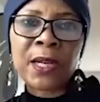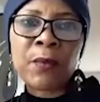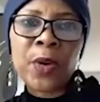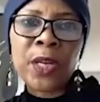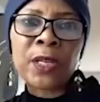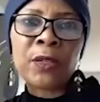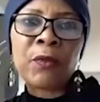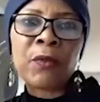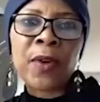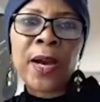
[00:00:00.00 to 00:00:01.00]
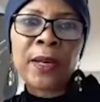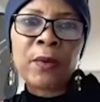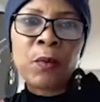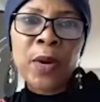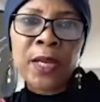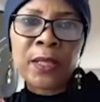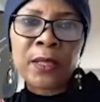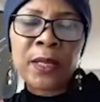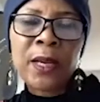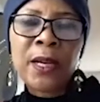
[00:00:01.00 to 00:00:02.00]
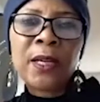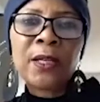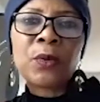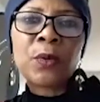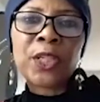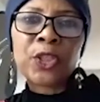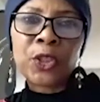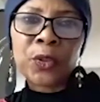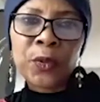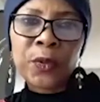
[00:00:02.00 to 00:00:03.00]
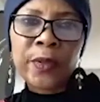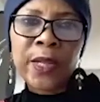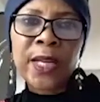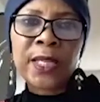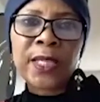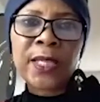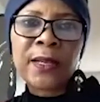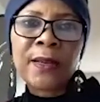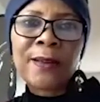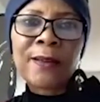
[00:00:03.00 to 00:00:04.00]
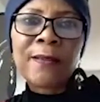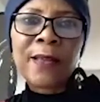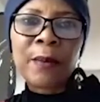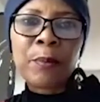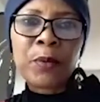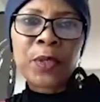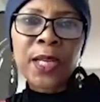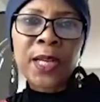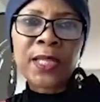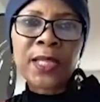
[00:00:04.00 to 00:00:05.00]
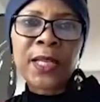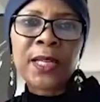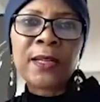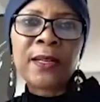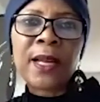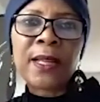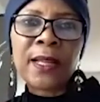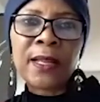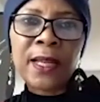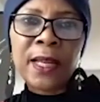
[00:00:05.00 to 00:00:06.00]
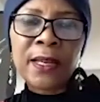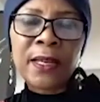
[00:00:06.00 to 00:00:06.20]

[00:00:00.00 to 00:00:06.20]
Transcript: And we need to find ways to ensure that they are protected and that their needs